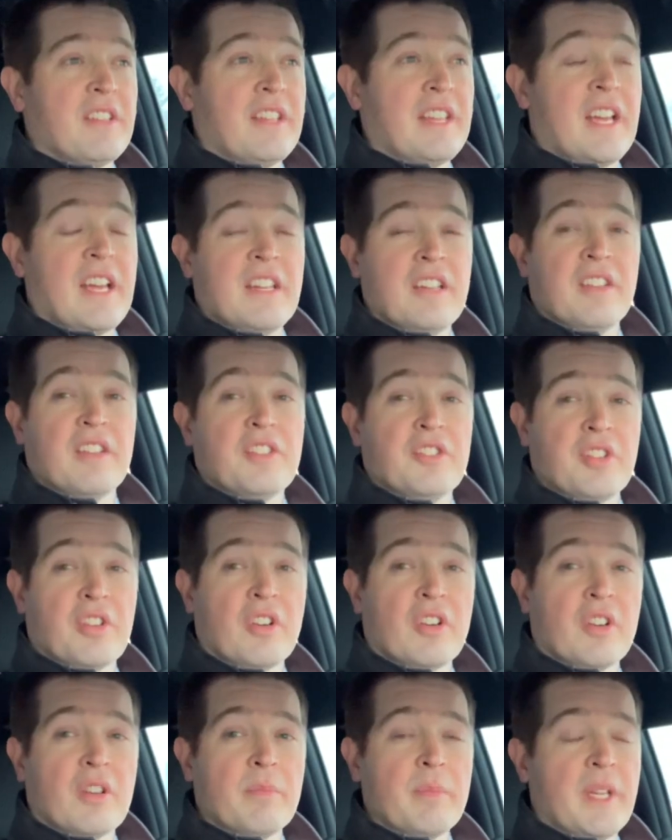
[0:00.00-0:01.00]
the end of the
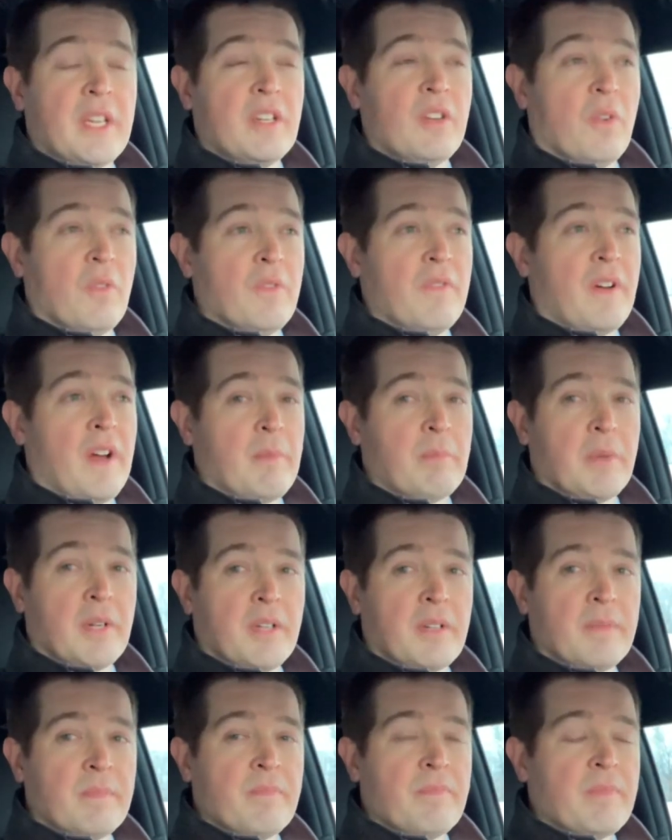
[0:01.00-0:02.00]
term in November.
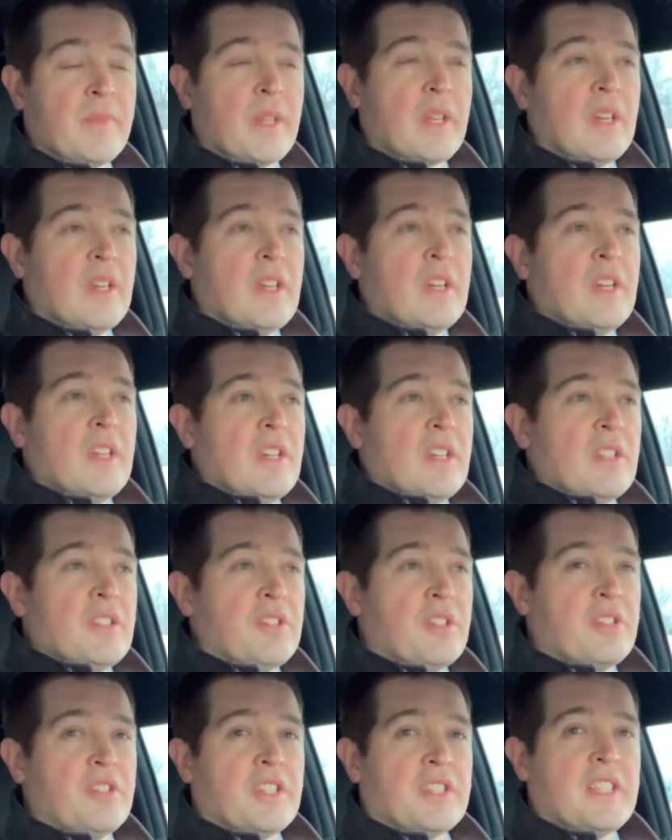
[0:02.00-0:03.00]

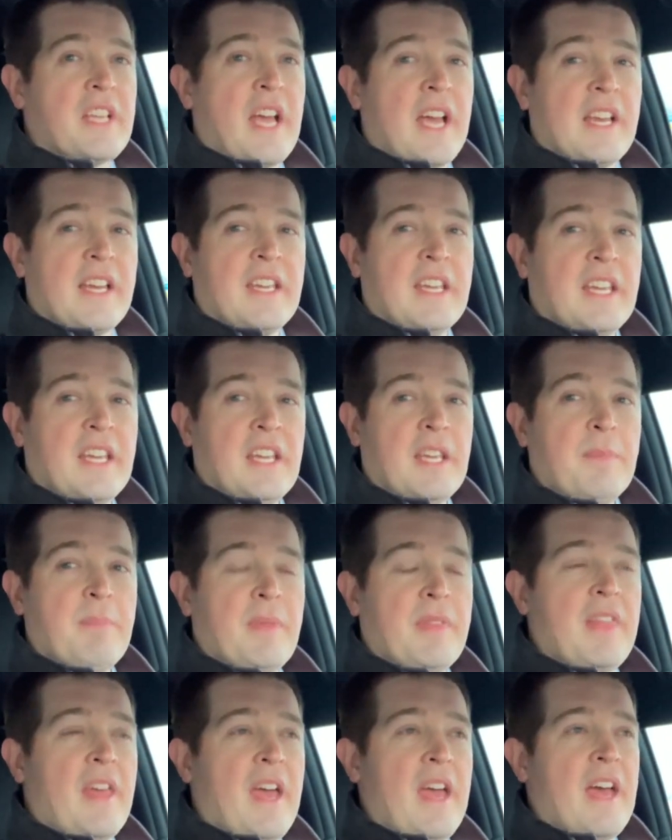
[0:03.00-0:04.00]
So just kind of keep
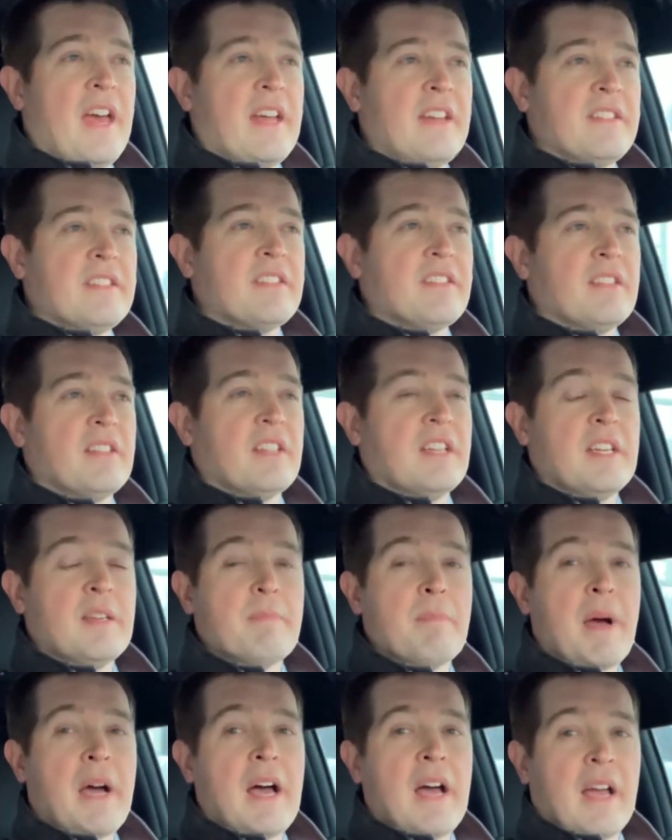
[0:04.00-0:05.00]
that
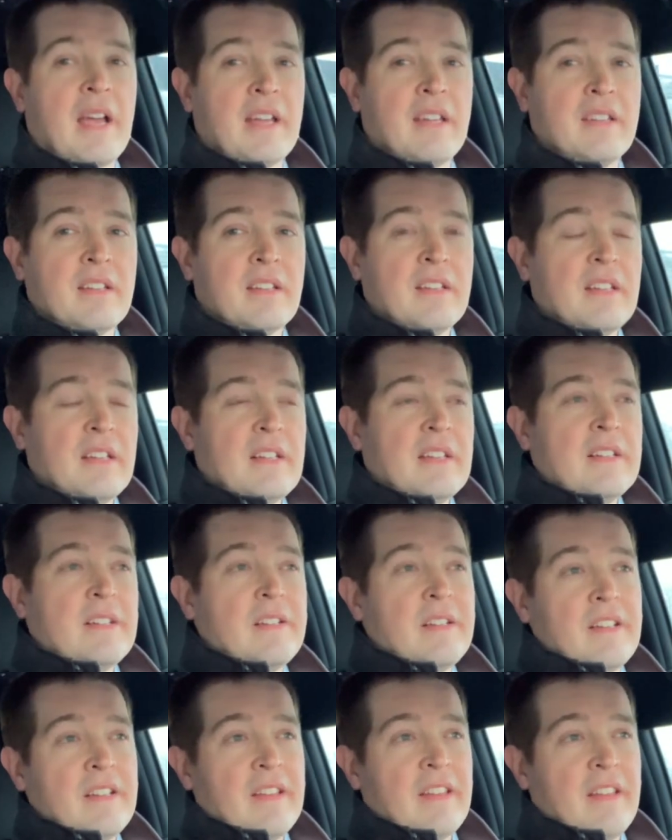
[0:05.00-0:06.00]
in
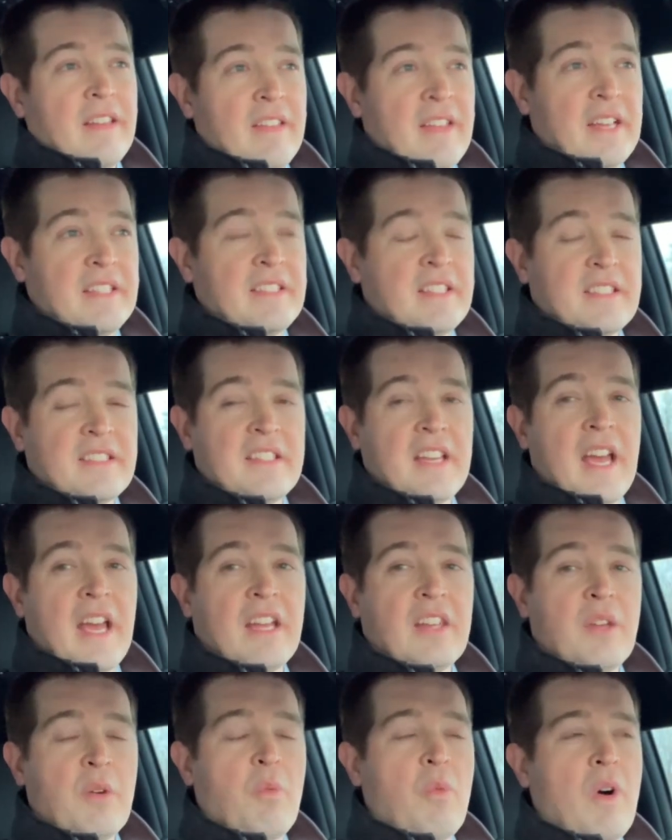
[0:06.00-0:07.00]
mind. That's
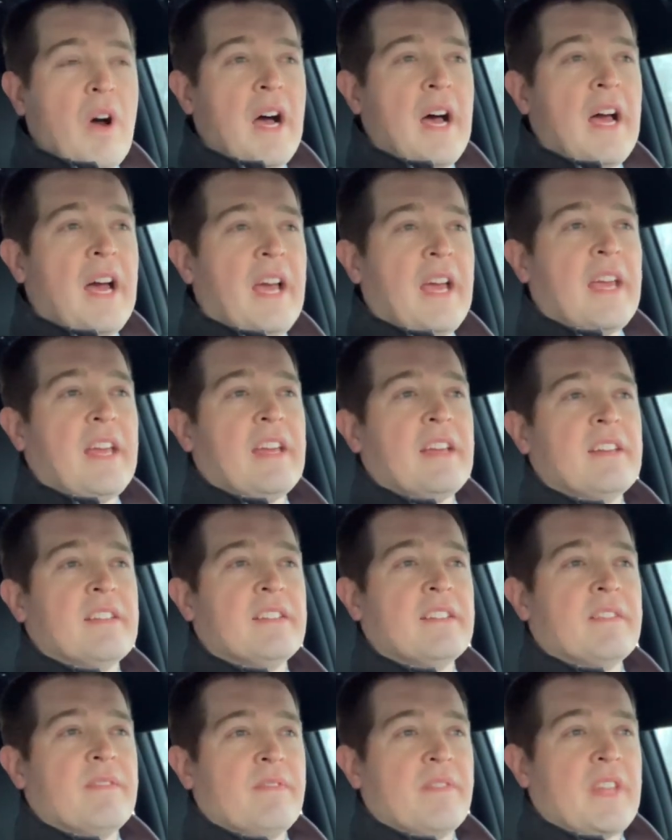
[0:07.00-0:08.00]
exactly why
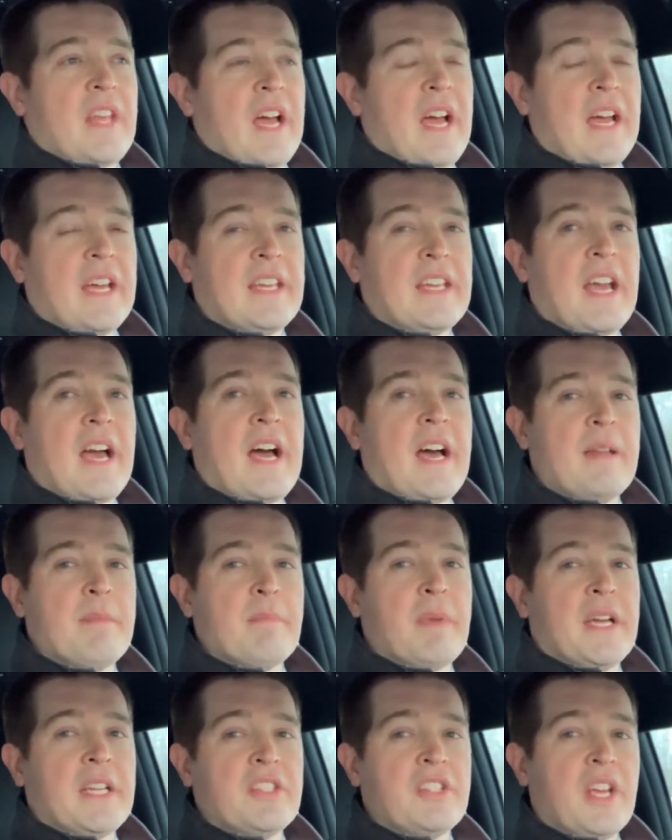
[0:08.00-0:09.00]
I got
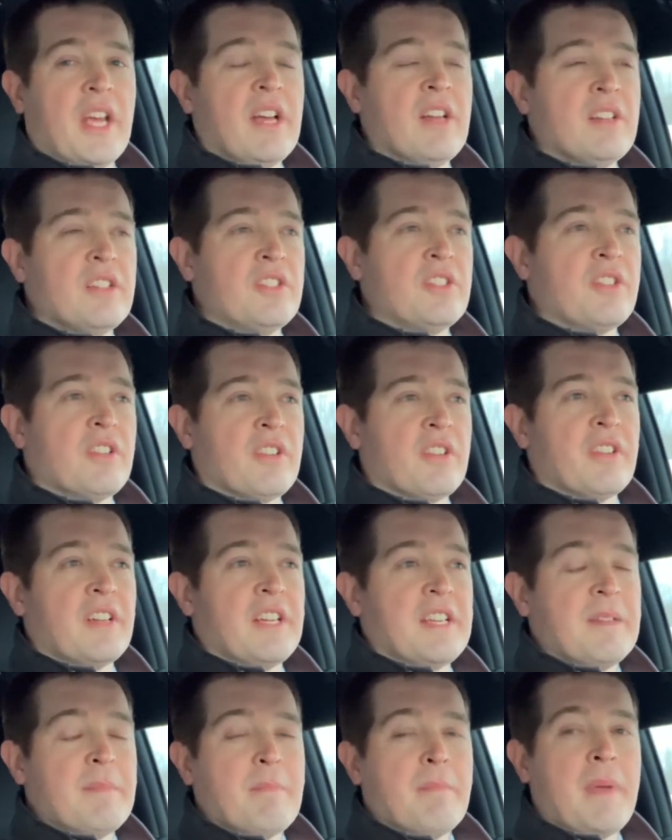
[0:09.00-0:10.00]
my Challenger
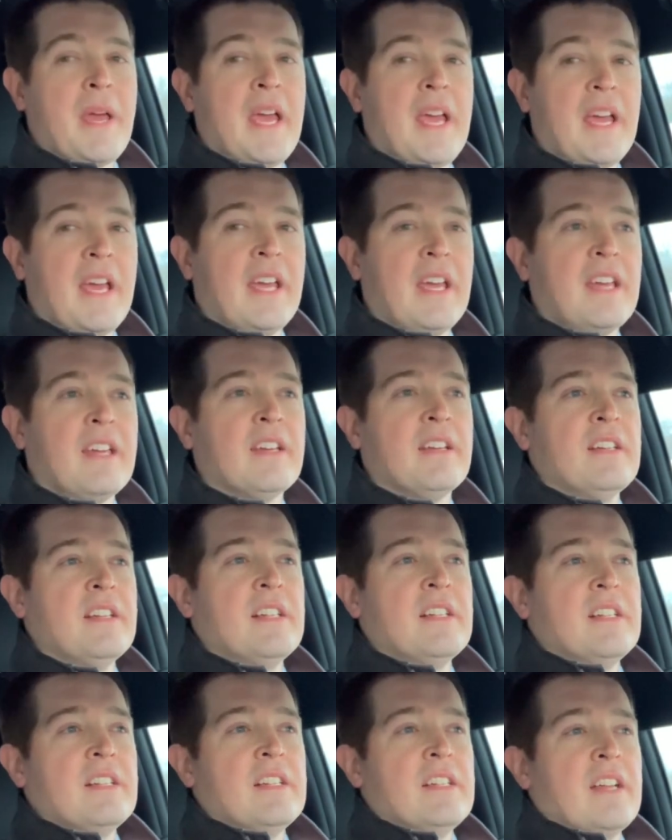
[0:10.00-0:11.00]
in May,
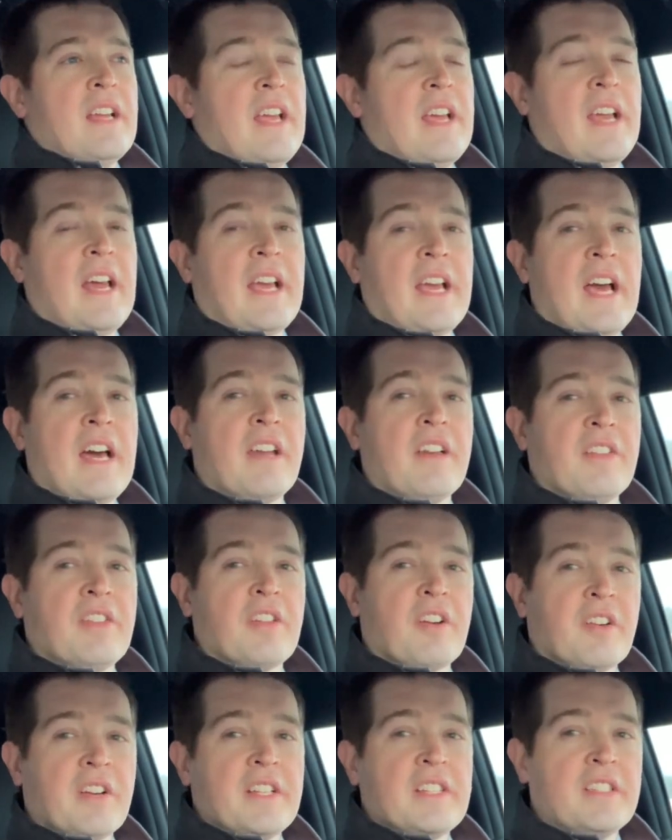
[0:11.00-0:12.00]
and I got a
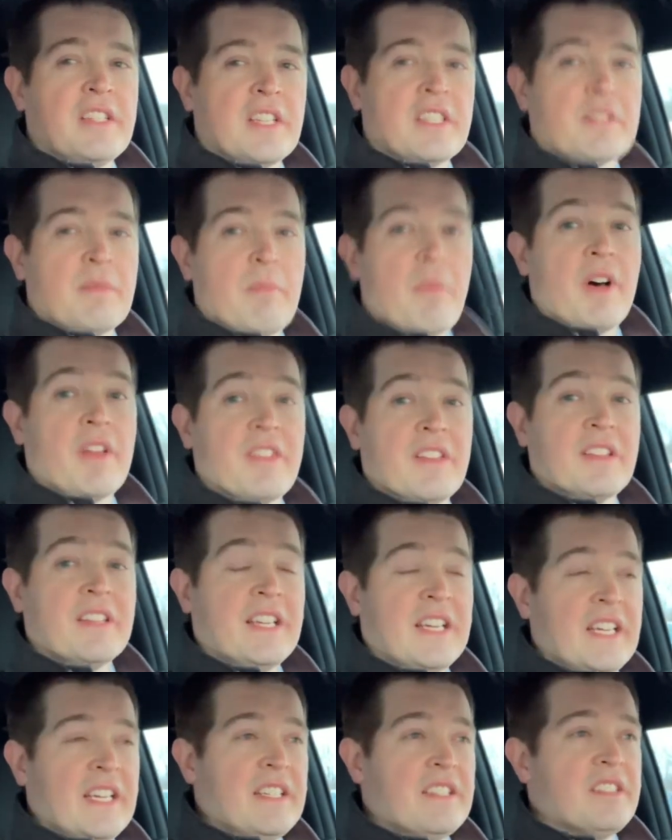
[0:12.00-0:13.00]
36-month
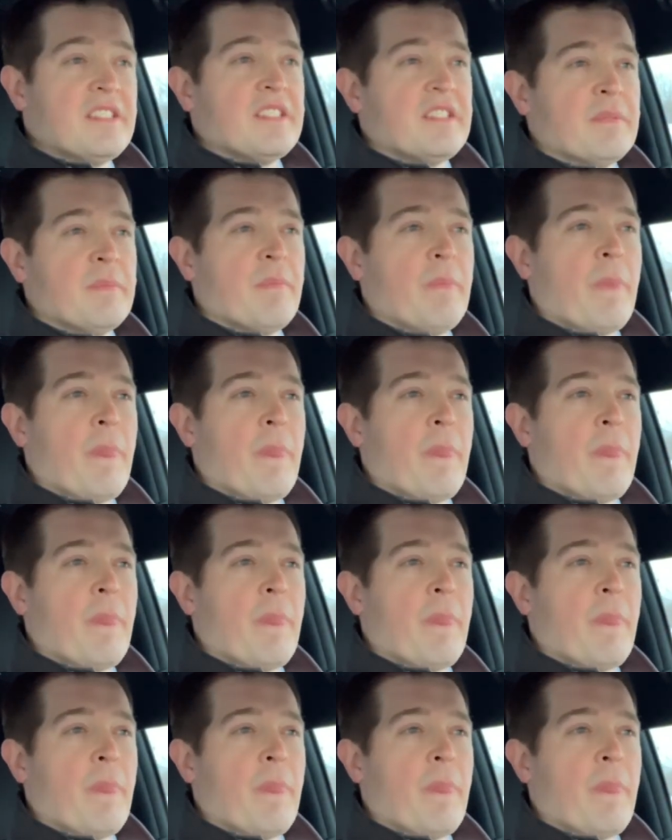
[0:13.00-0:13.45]
lease,